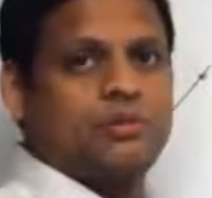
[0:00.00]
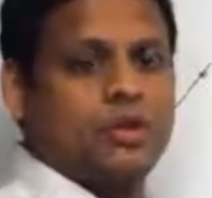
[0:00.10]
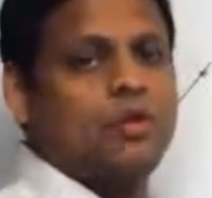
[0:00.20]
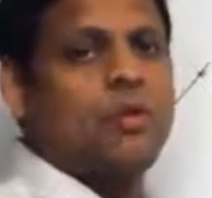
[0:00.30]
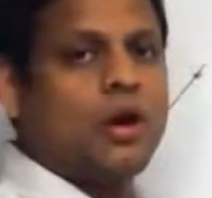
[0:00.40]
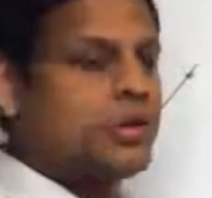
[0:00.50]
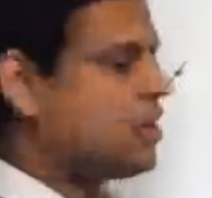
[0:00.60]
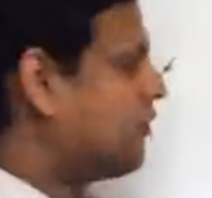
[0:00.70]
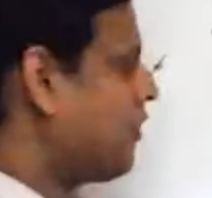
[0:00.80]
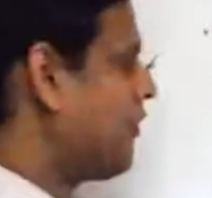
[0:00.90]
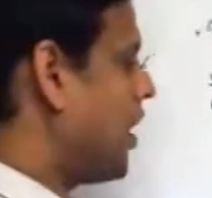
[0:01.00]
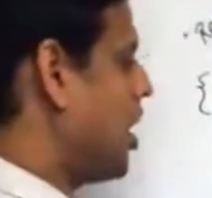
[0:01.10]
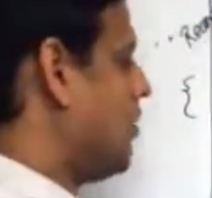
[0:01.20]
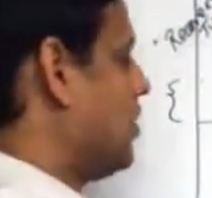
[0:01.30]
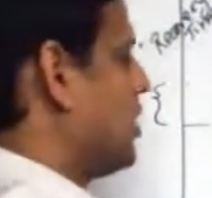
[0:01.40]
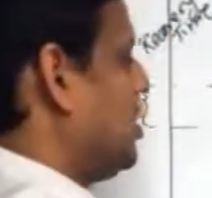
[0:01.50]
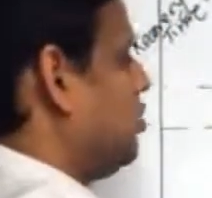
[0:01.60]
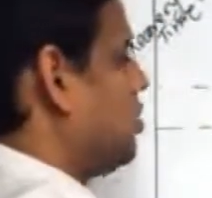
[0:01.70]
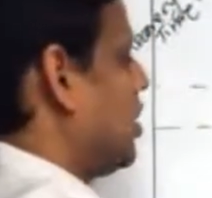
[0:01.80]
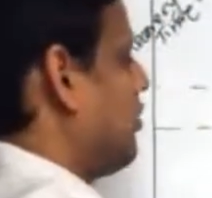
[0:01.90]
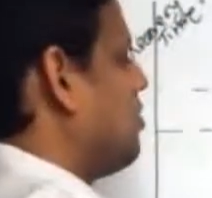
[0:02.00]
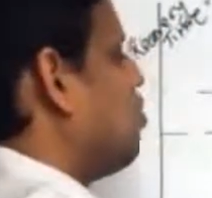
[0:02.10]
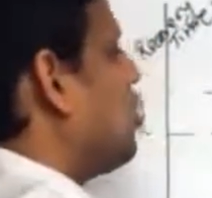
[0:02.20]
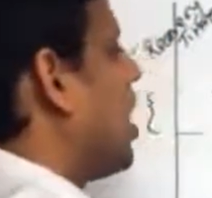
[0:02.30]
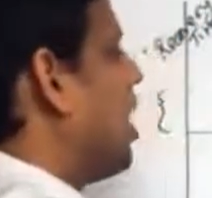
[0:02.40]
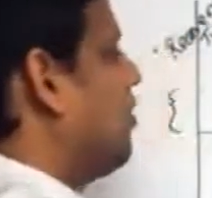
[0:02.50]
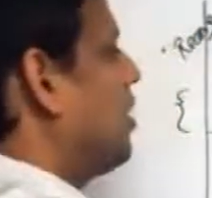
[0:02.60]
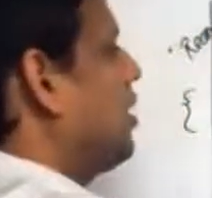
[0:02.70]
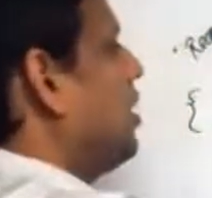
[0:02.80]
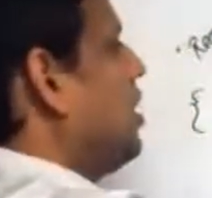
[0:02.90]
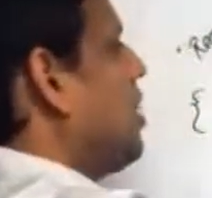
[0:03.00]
So you already studied for 5 hours and you study 1 more hour,